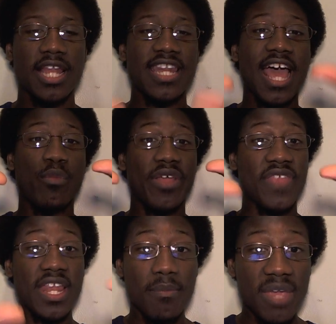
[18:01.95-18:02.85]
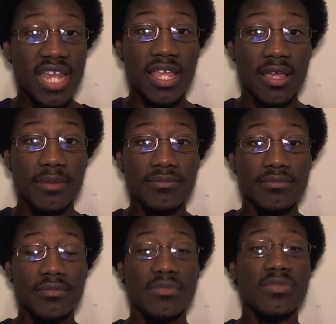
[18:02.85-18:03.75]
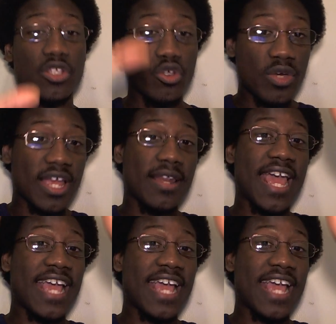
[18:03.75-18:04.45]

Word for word: Now, within a medium, you can